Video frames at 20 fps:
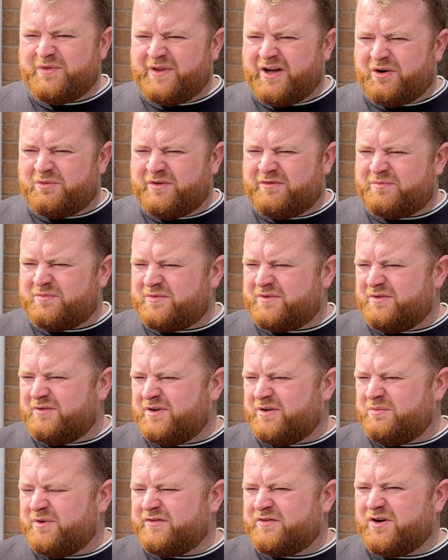that
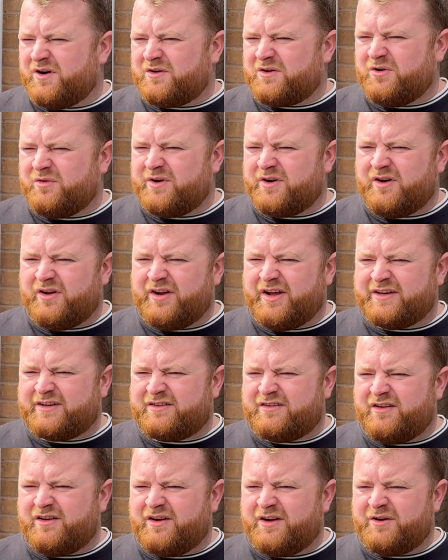we've got going on.
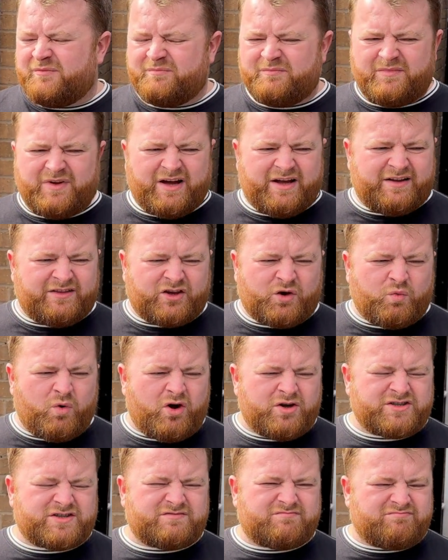There
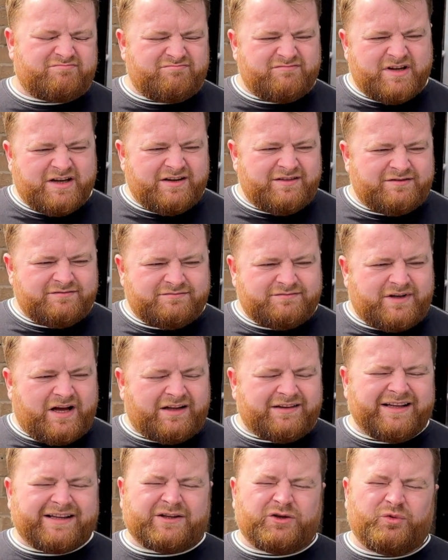was
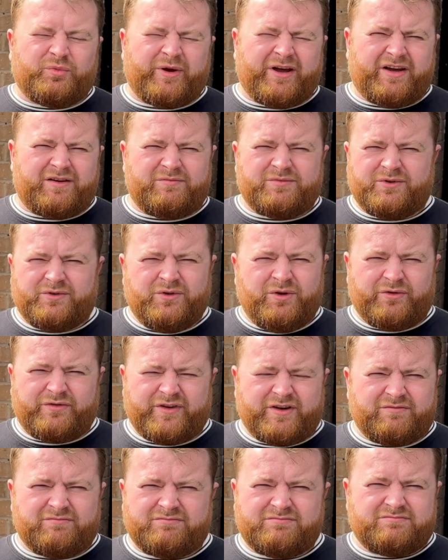a little bit, but
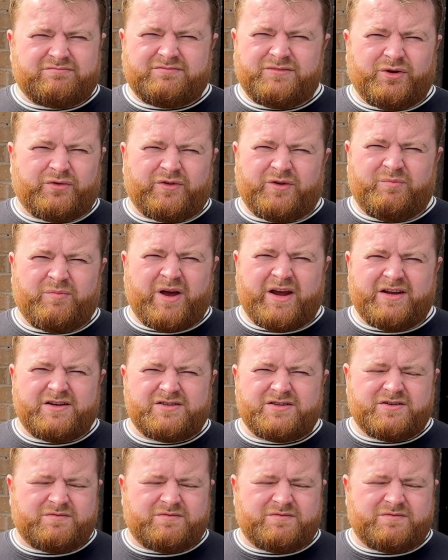nothing major.